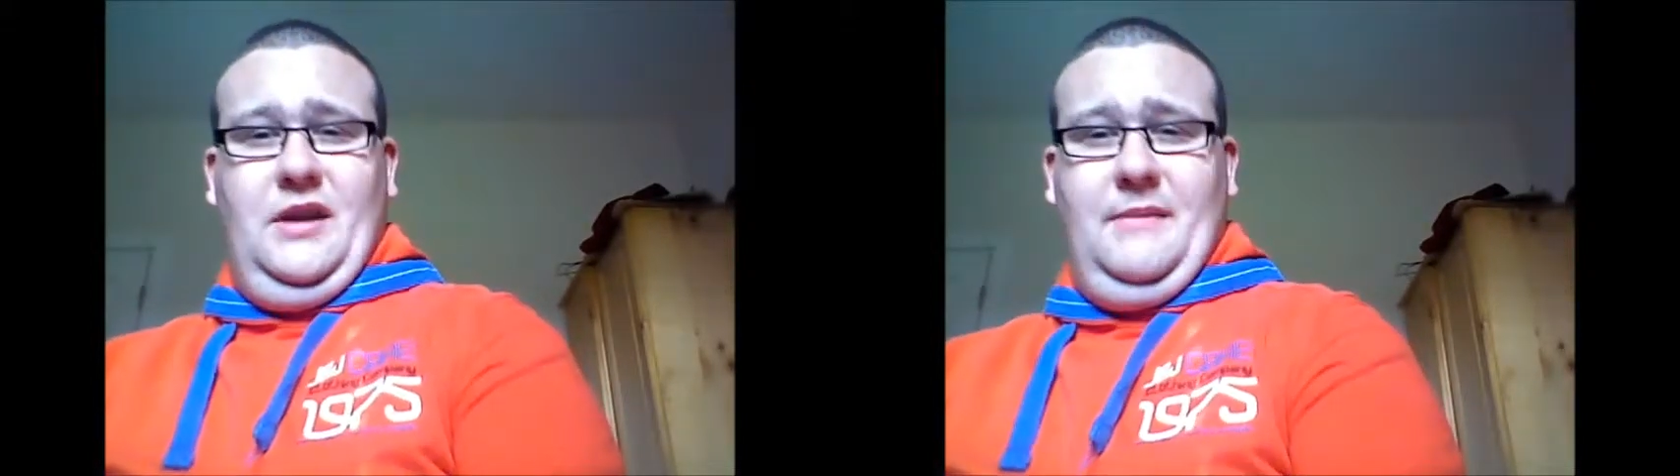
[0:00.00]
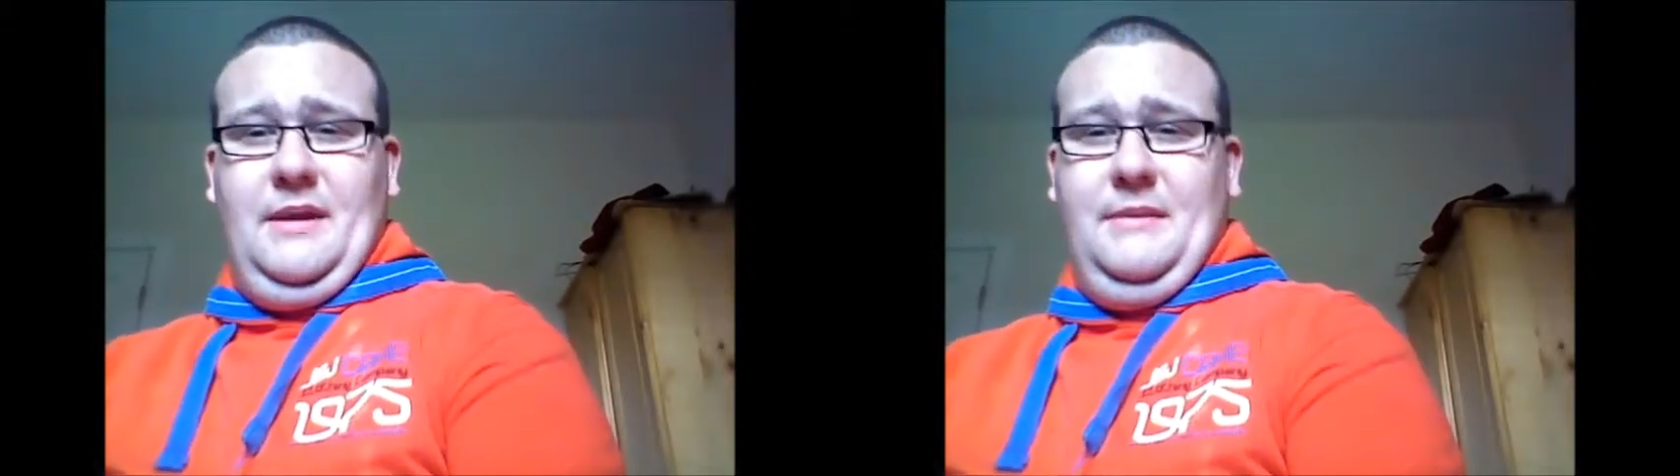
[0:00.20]

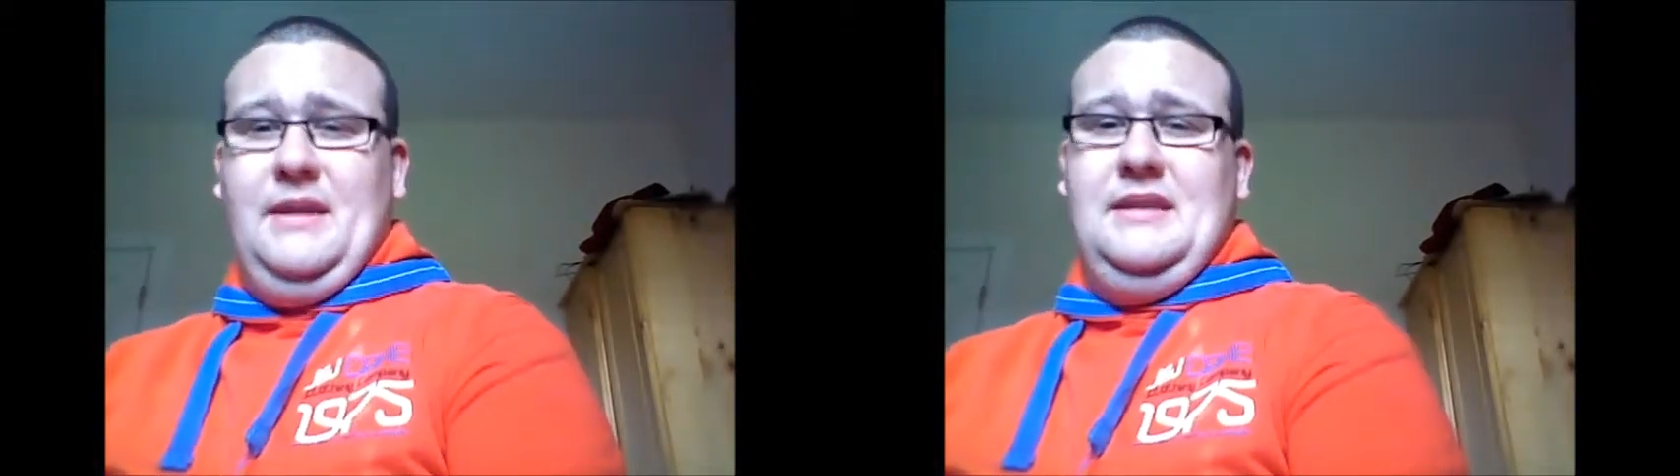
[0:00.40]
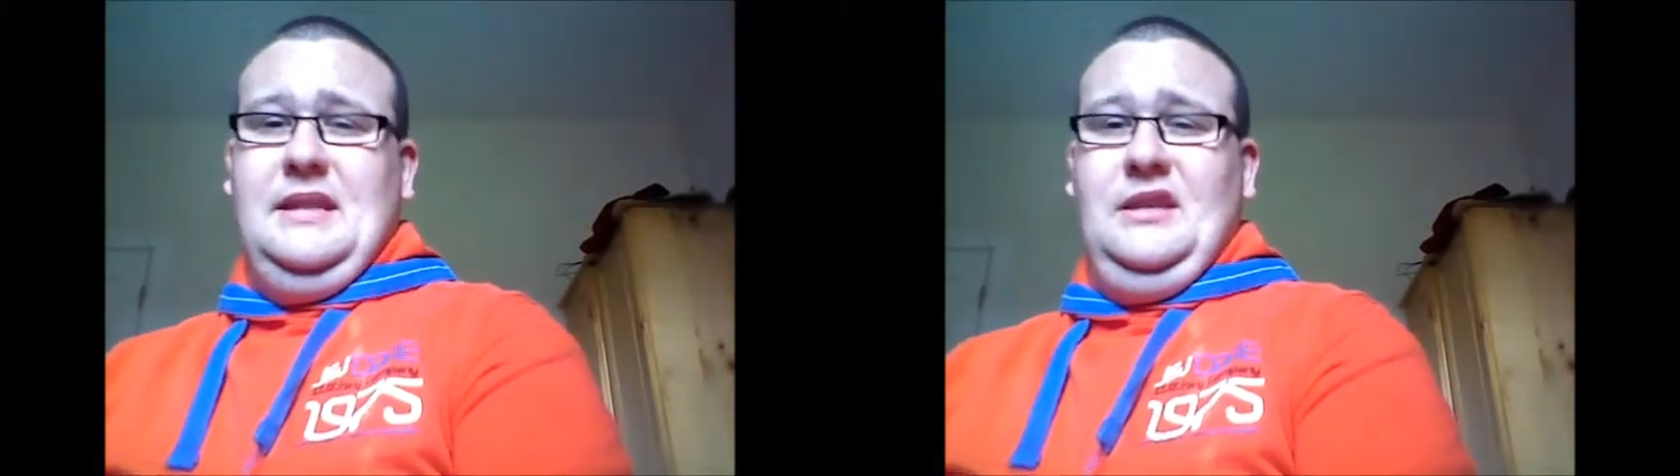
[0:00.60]
I meant, I
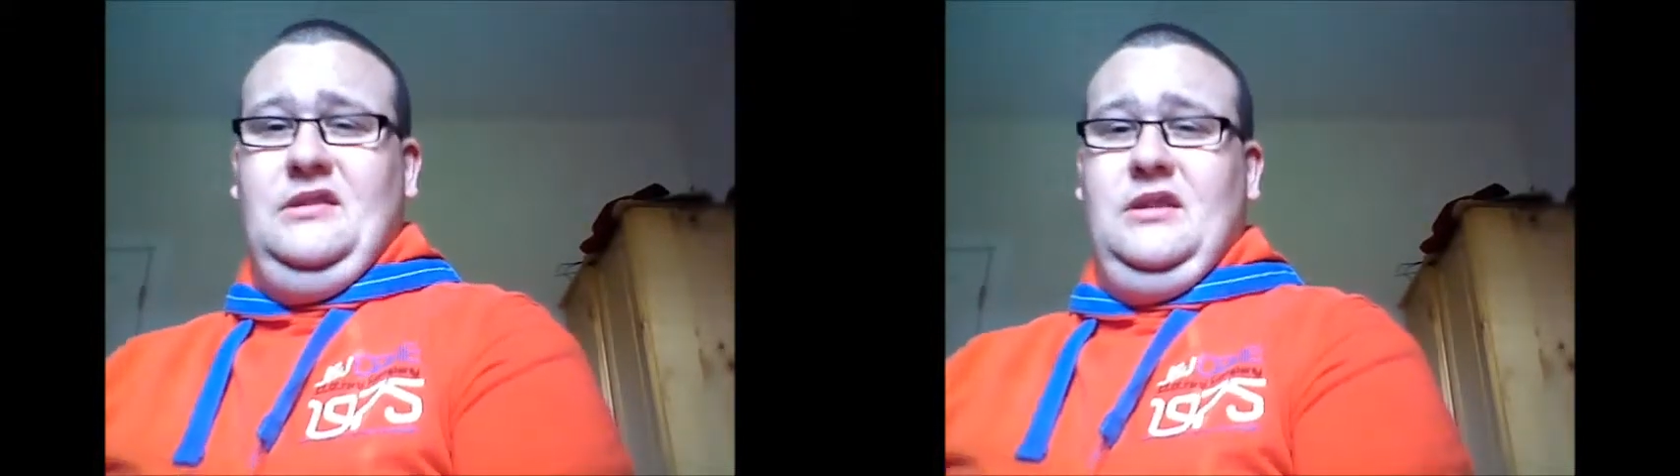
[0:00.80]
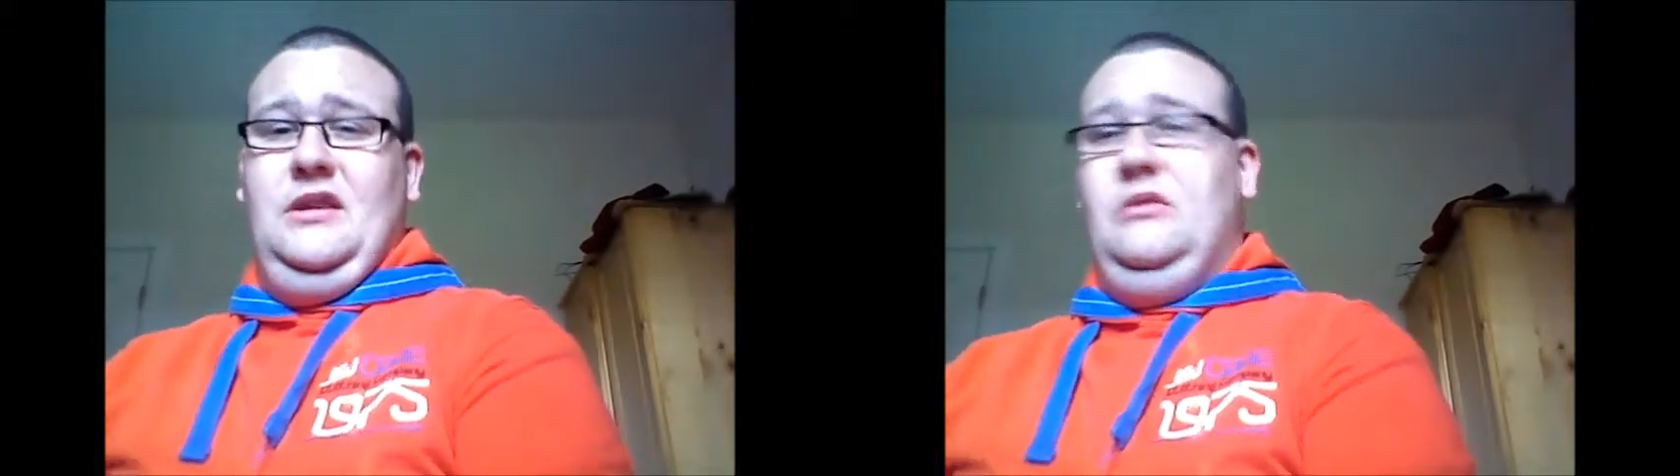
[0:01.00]
meant to say
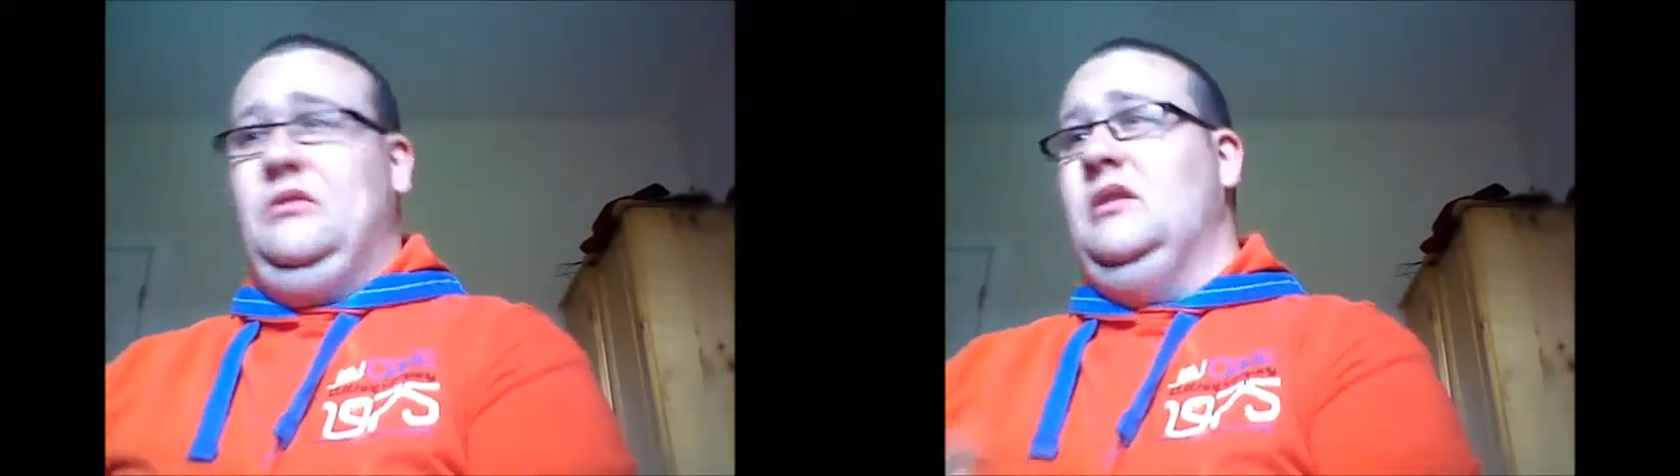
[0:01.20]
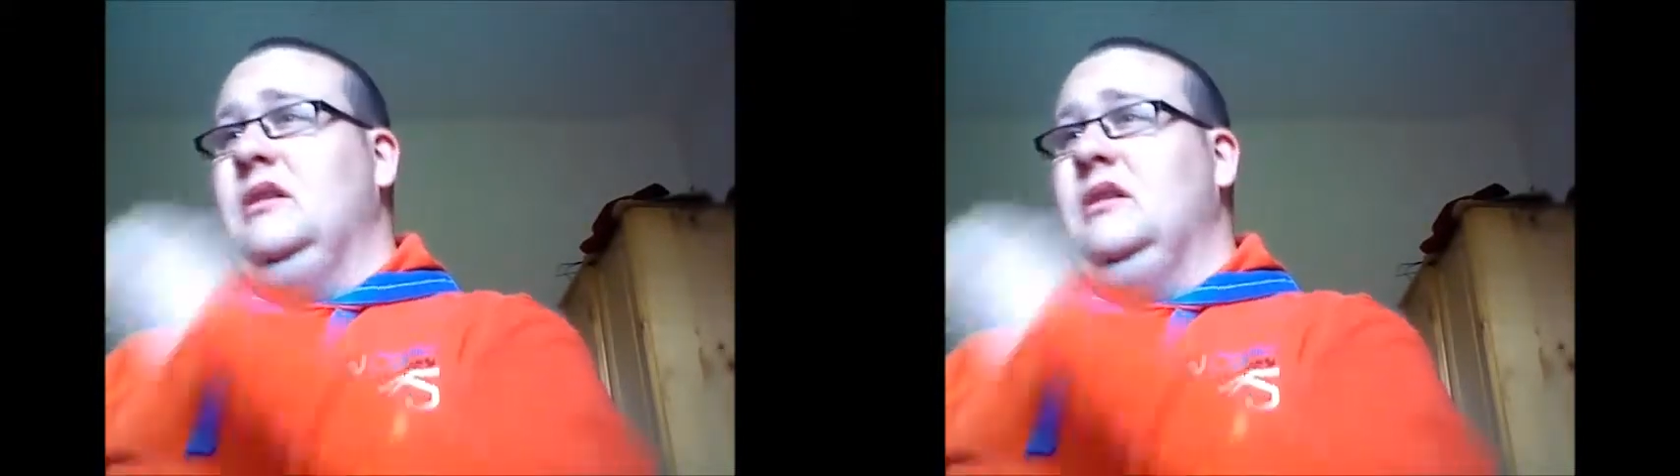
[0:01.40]
two.